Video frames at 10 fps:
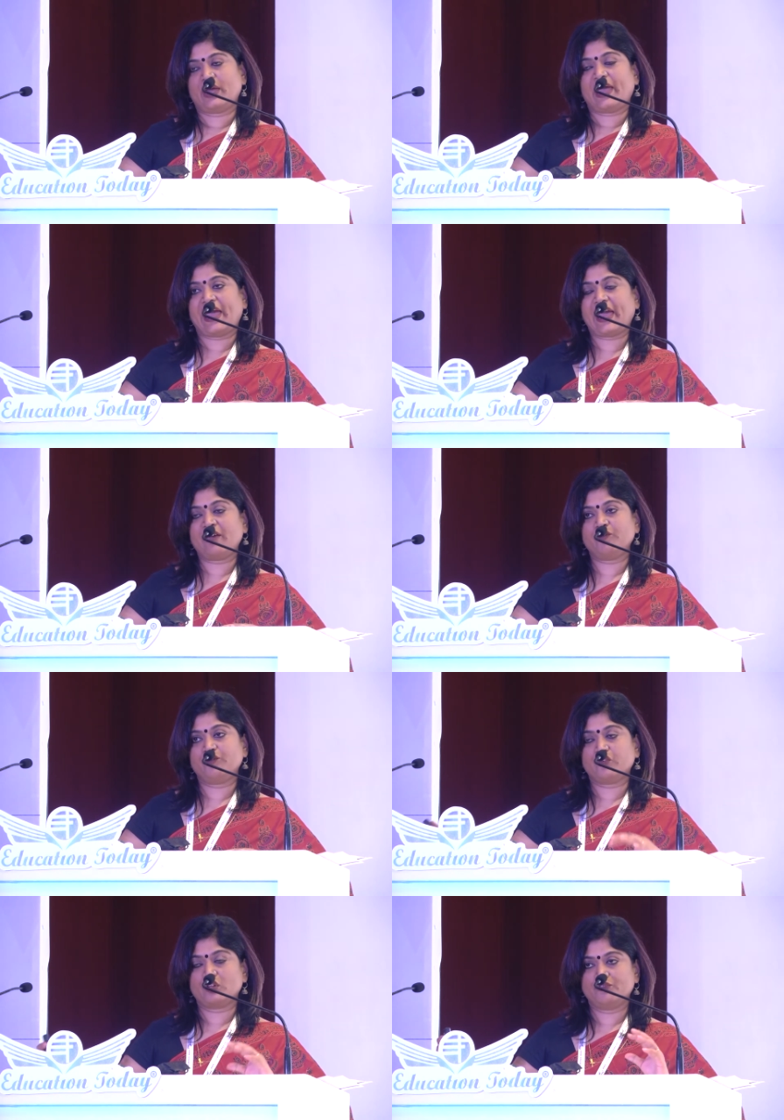have
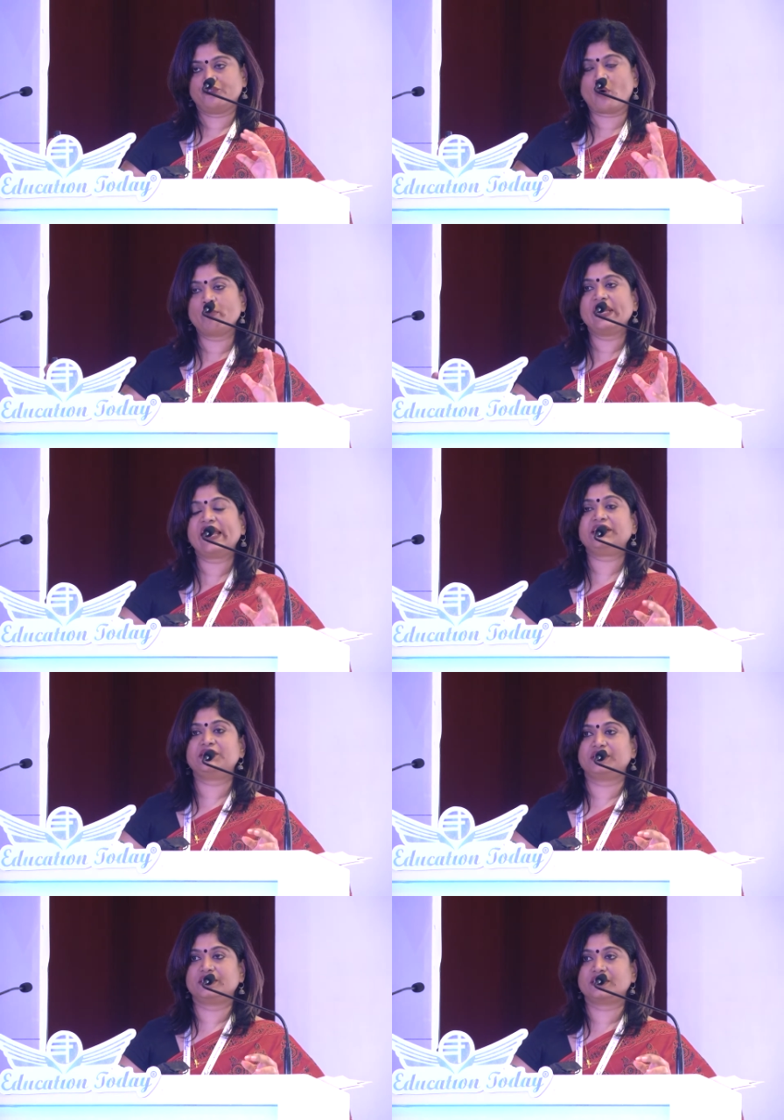
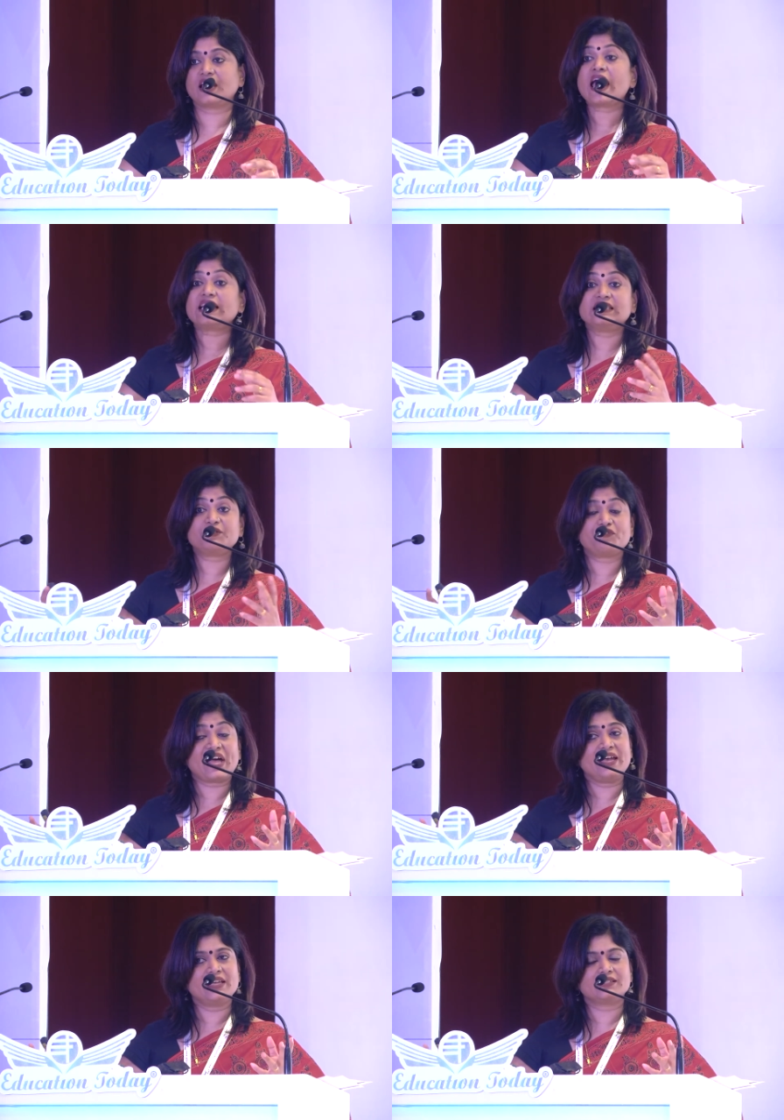formulated,
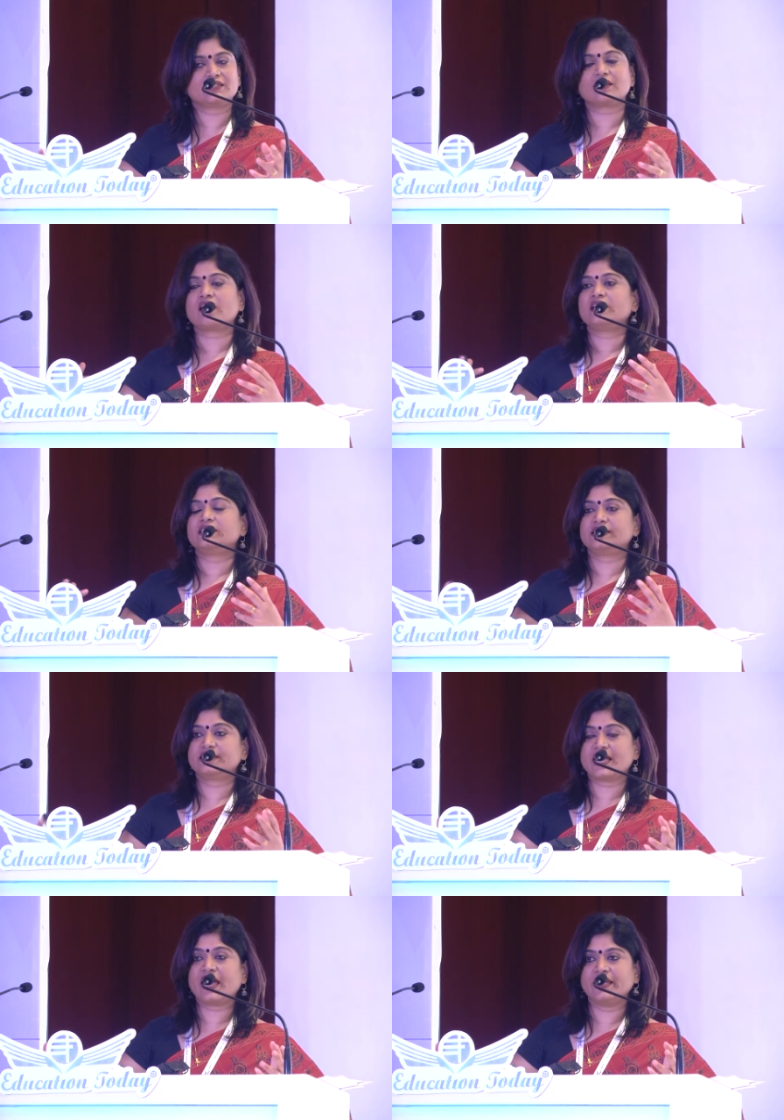devised,
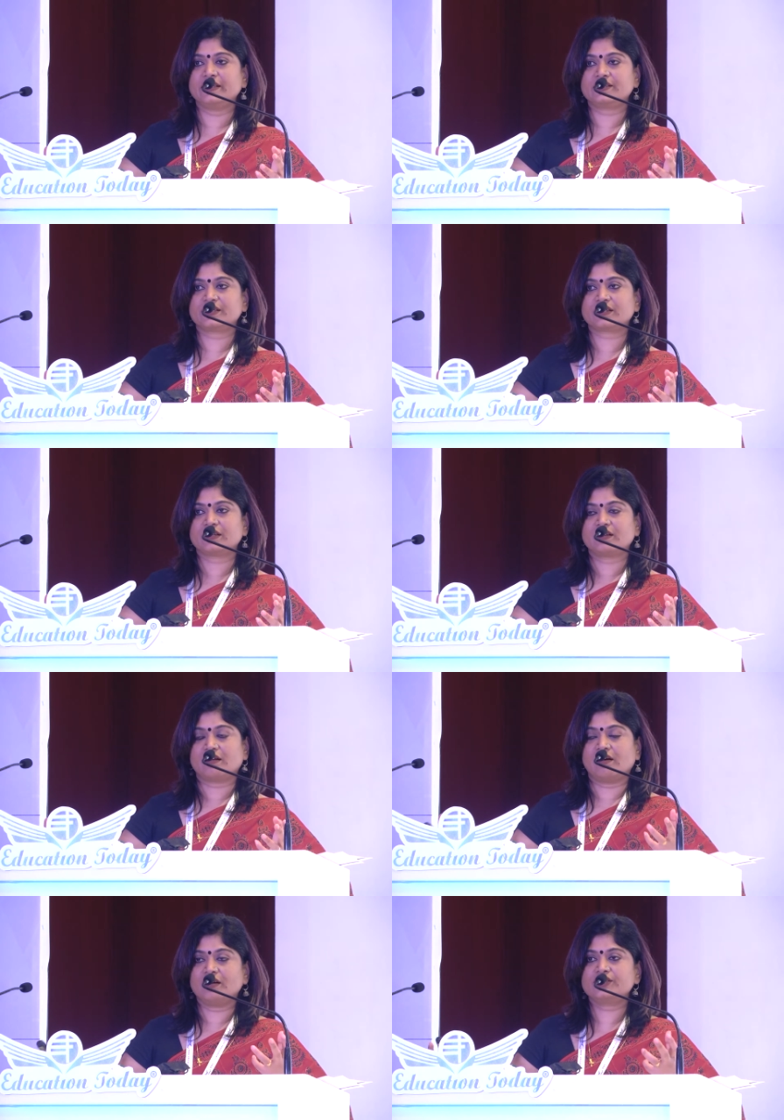designed
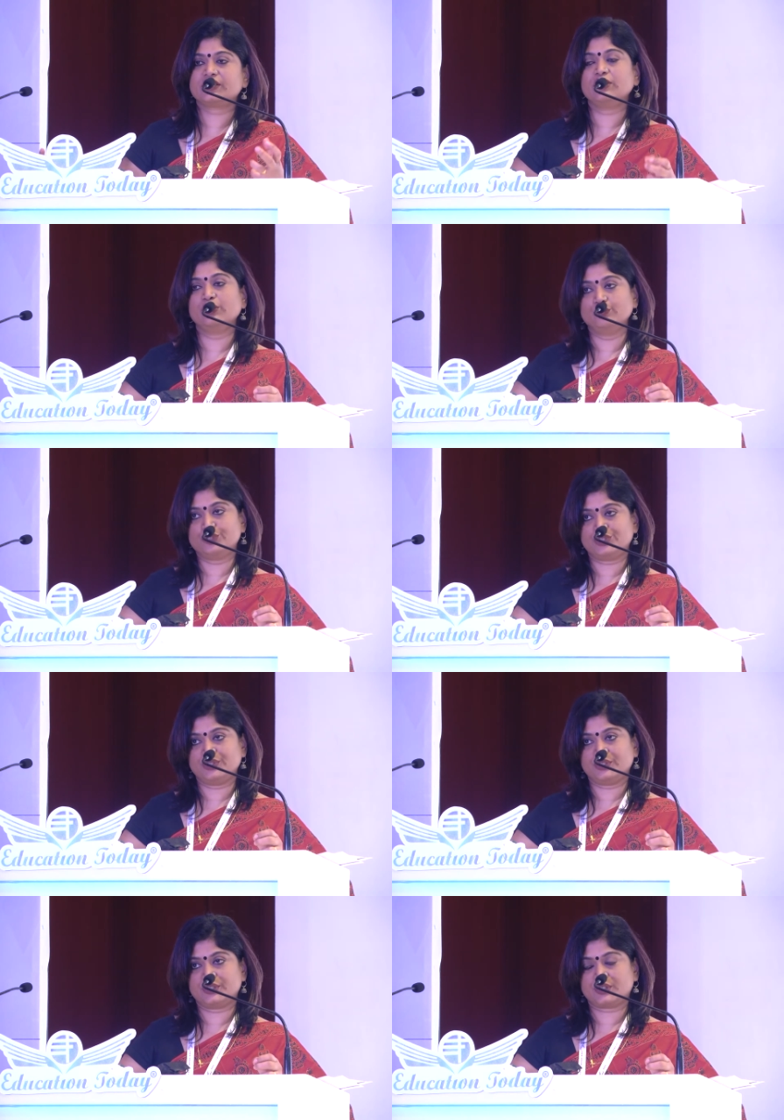our
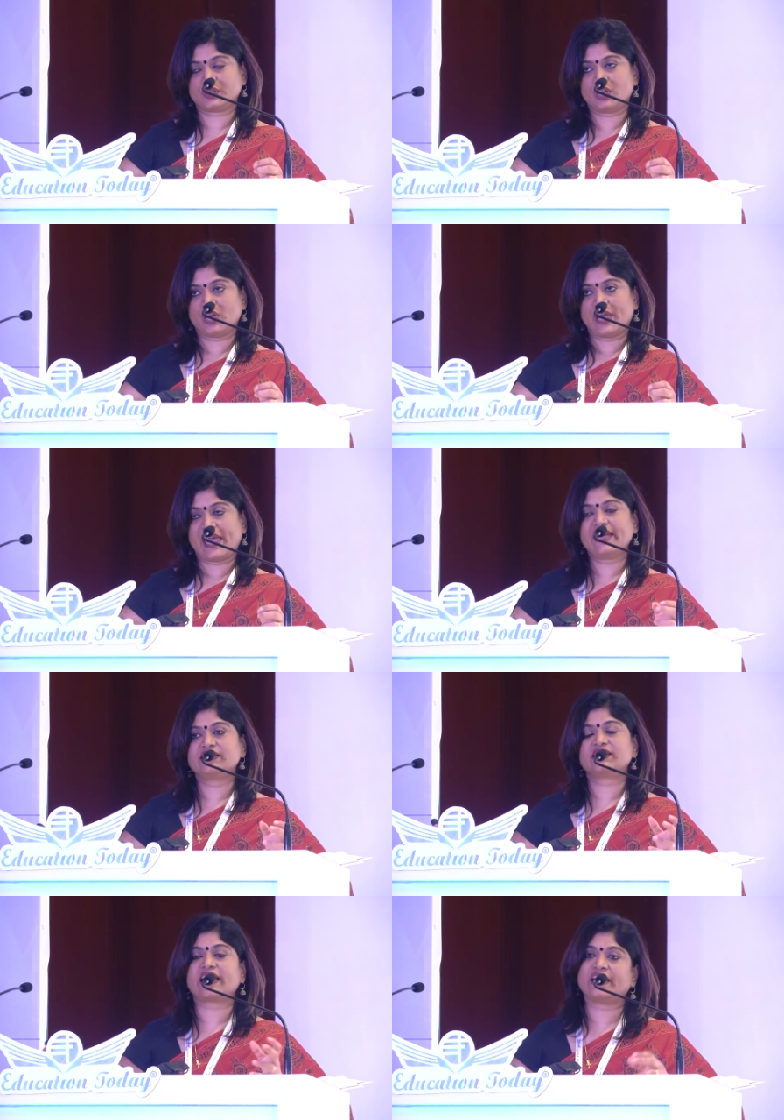solutions
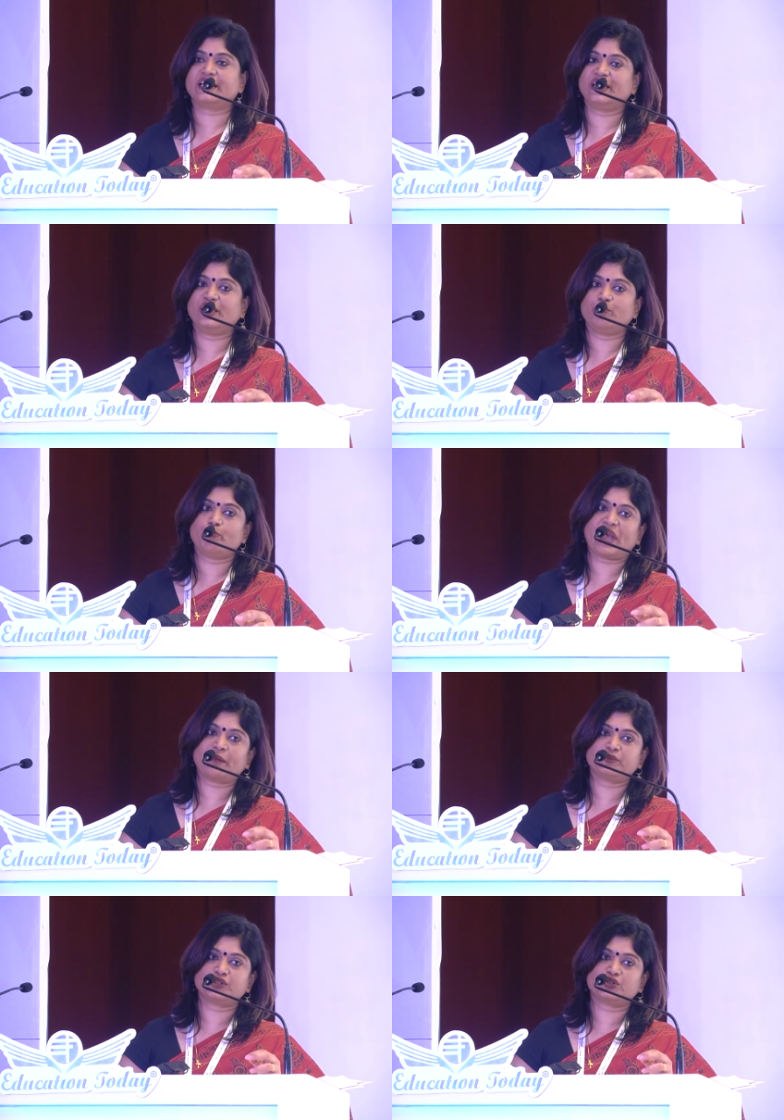exactly
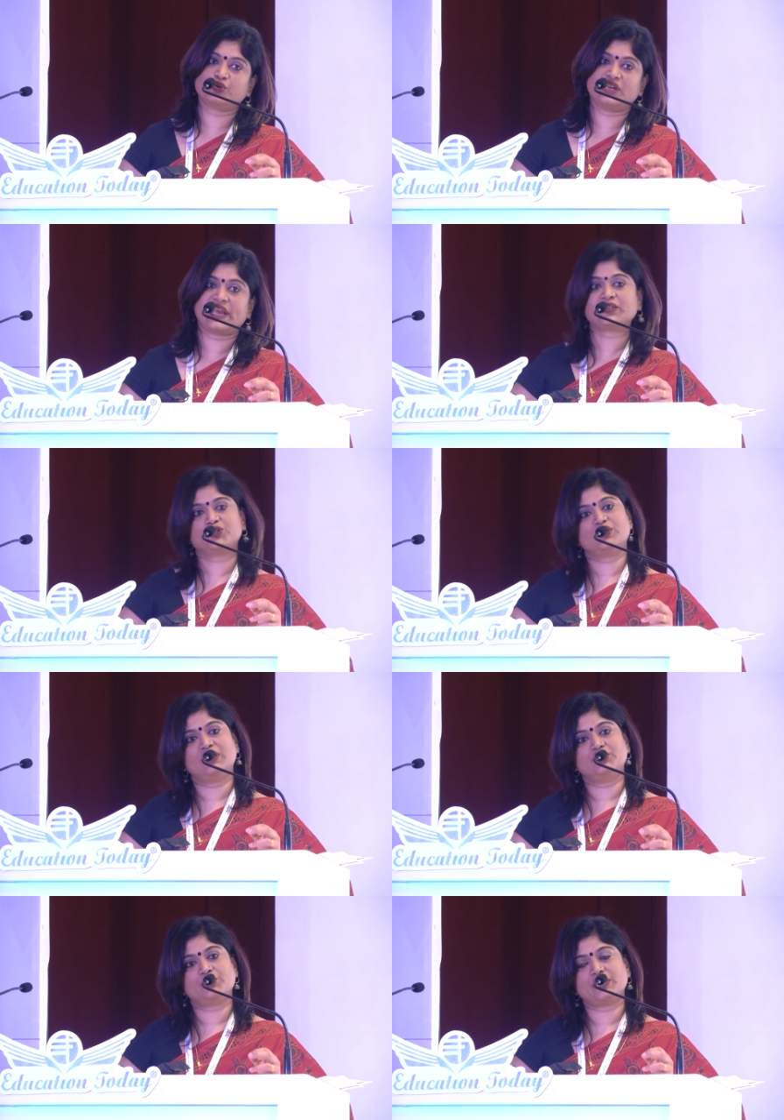mapped to the National
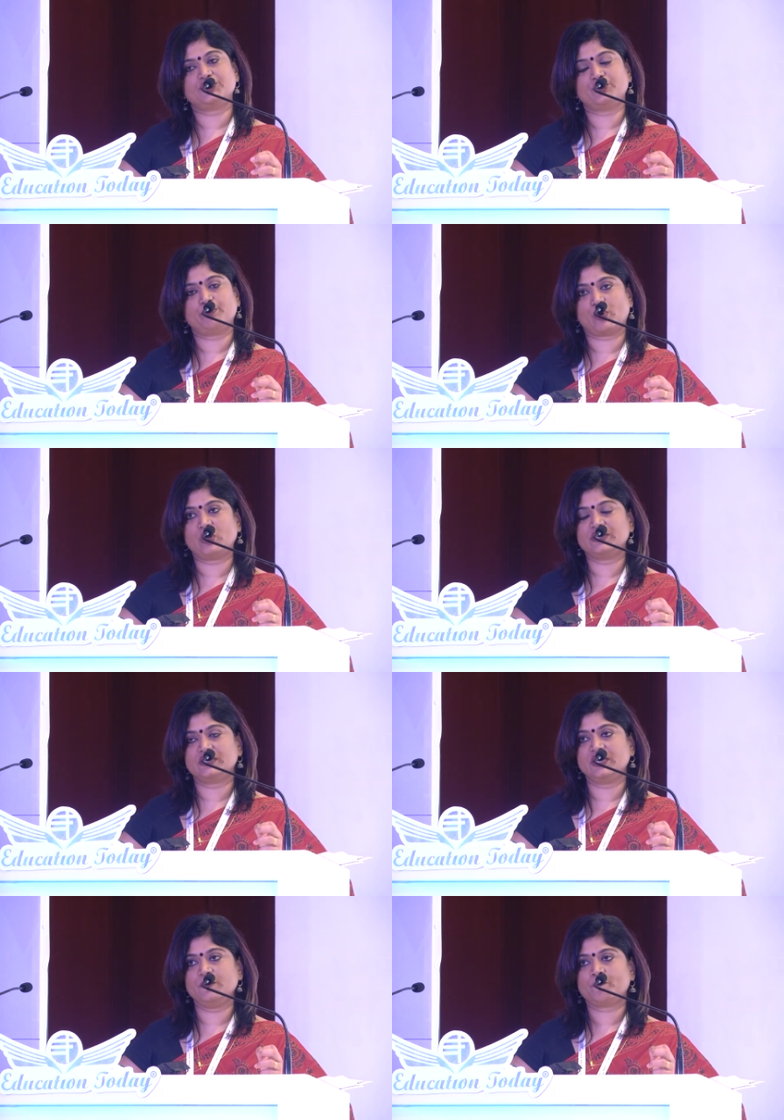Education
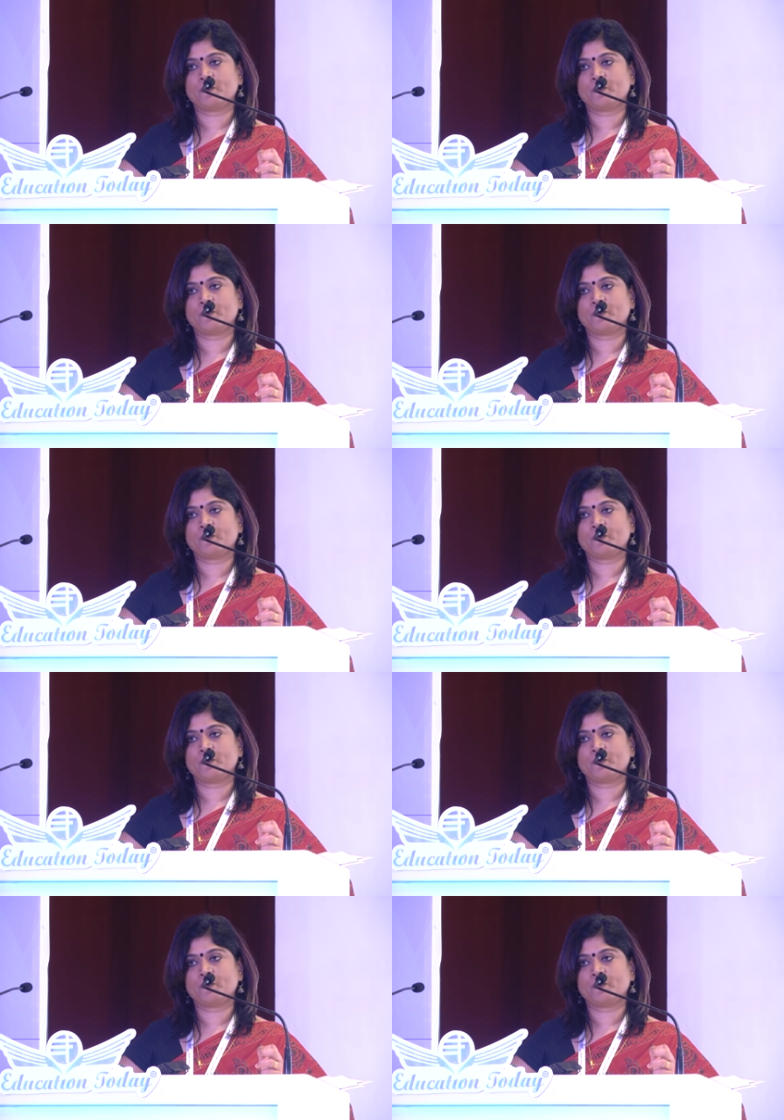Policy.